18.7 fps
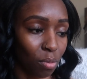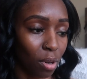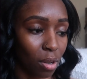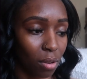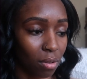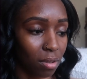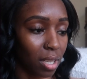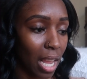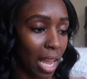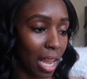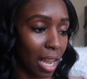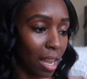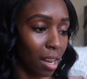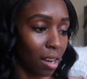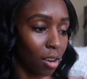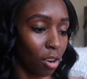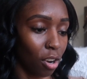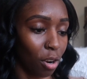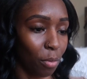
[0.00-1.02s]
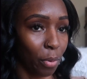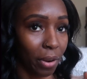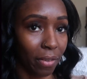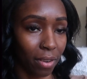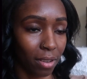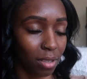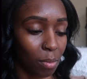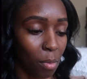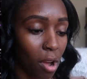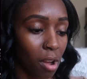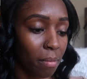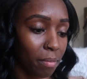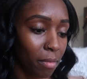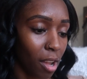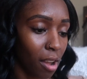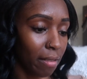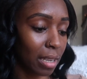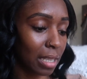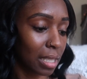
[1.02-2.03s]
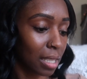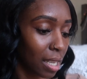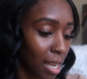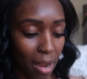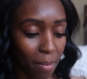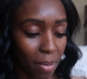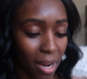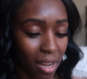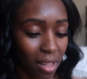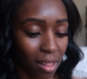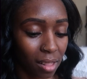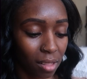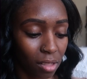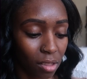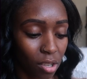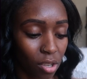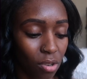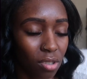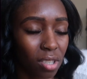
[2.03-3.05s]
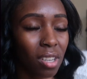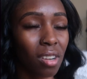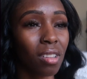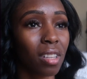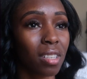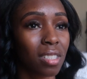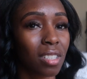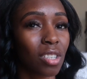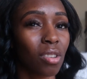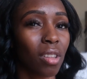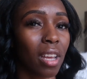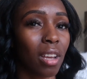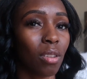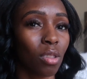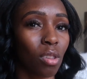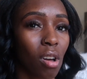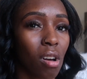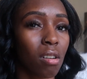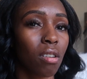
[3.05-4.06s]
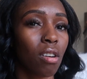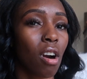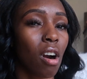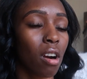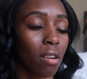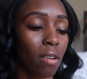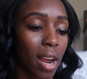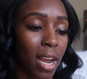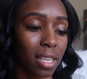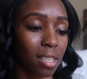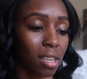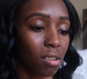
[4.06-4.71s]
Rose and her boyfriend's mom, obviously, but I usually don't listen to like long car rides.